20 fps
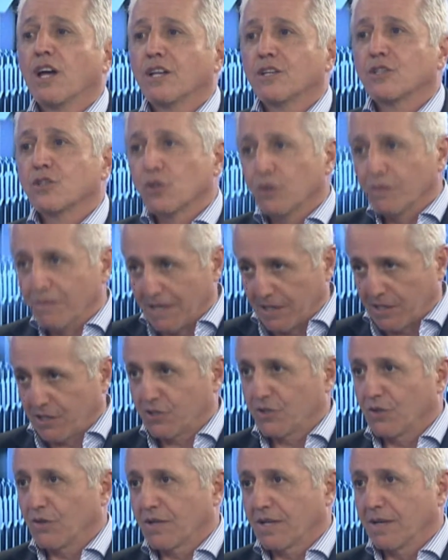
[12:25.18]
Too much
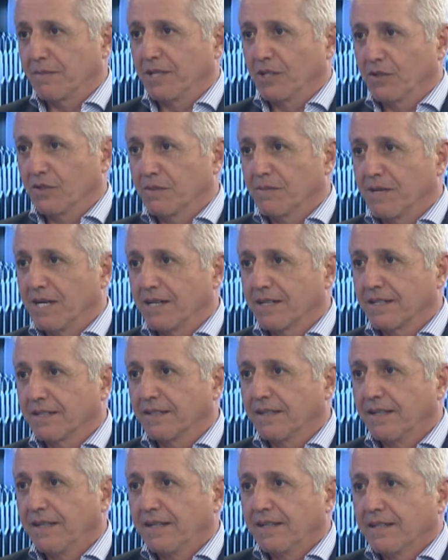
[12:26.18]
stock coming on the market.
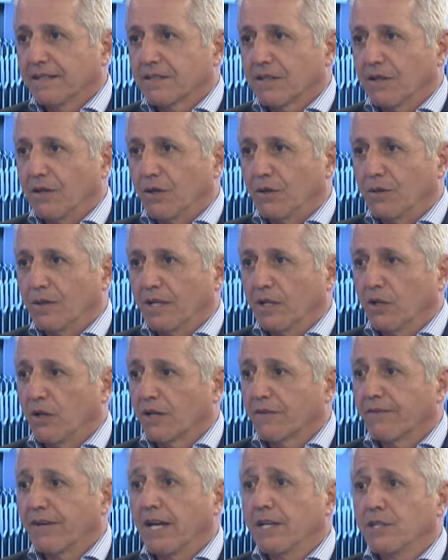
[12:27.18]
So a lot
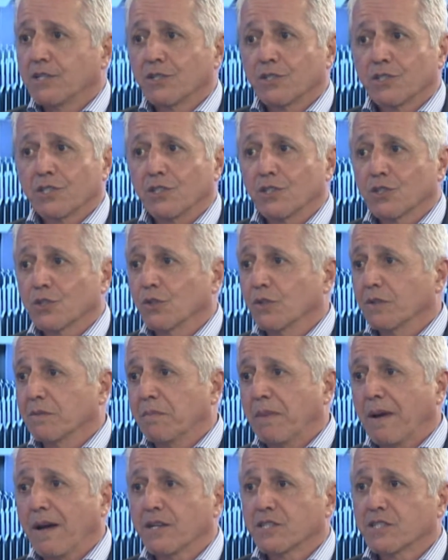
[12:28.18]
of agents in certain
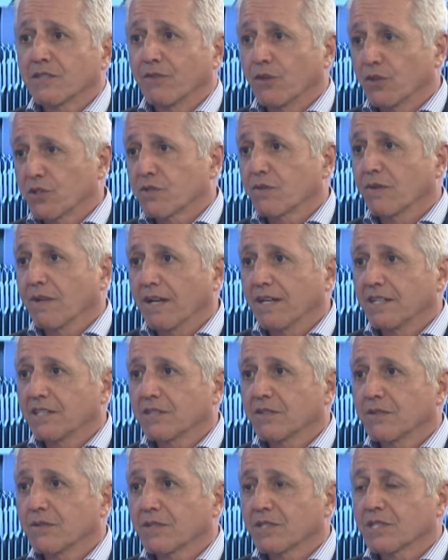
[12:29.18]
parts of
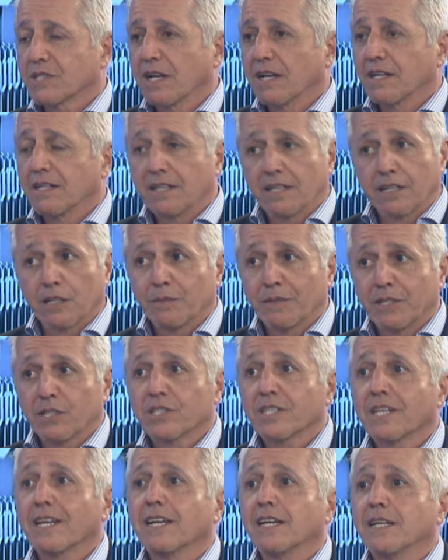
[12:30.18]
Australasia are starting to get a little bit
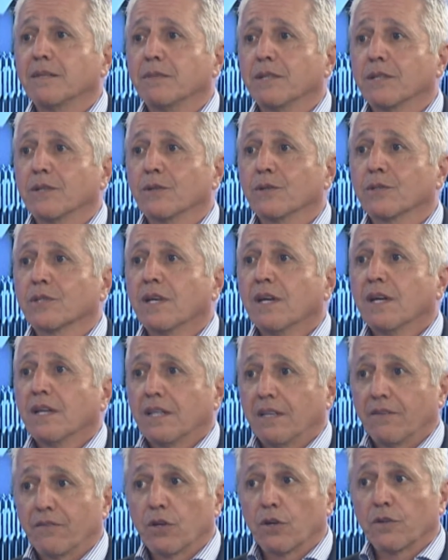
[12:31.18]
scared because
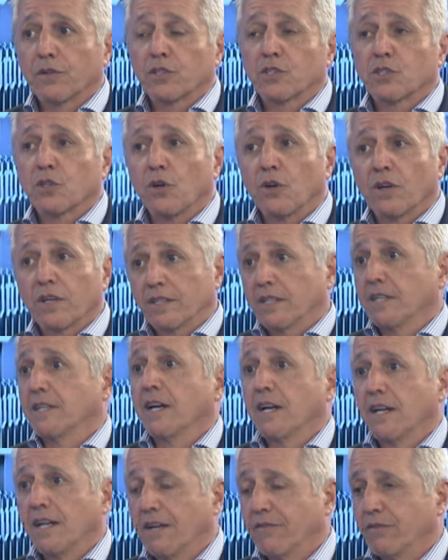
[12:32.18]
they've got the stock and they
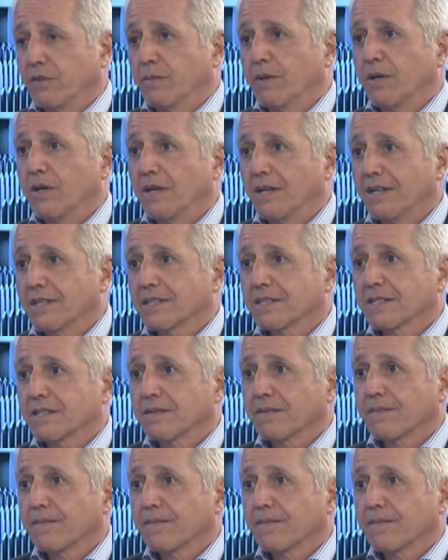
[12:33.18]
don't have the buyers.